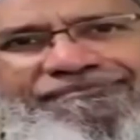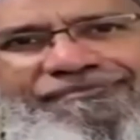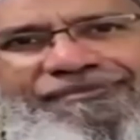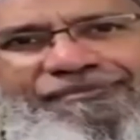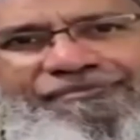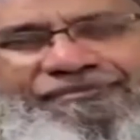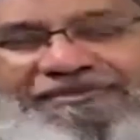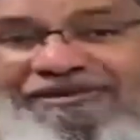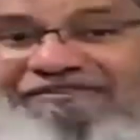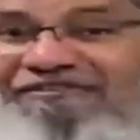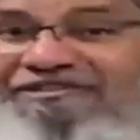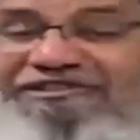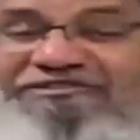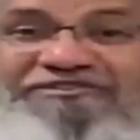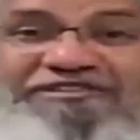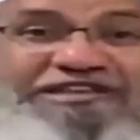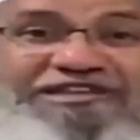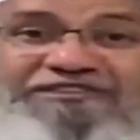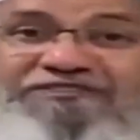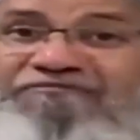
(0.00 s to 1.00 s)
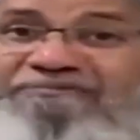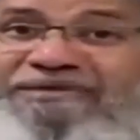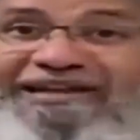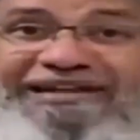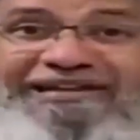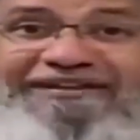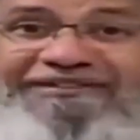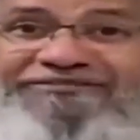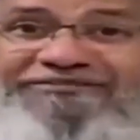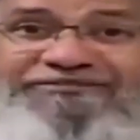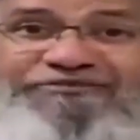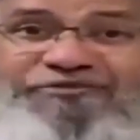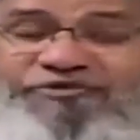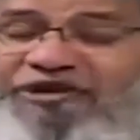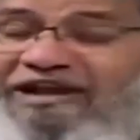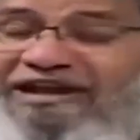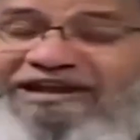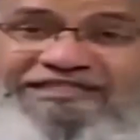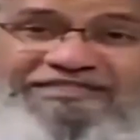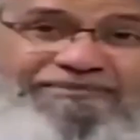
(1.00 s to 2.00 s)
Previously was the age of miracles.
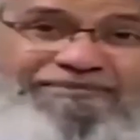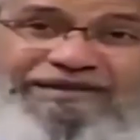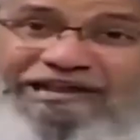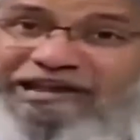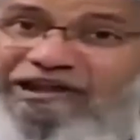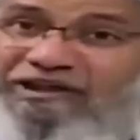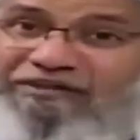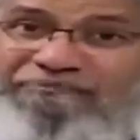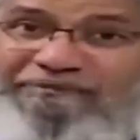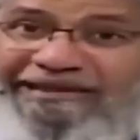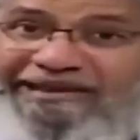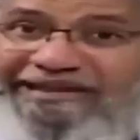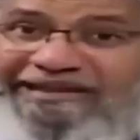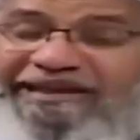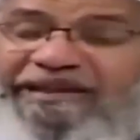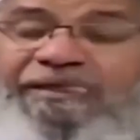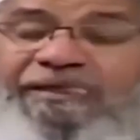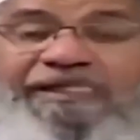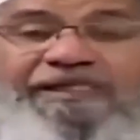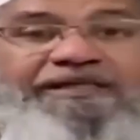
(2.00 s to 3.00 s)
Quran is the miracle of miracles.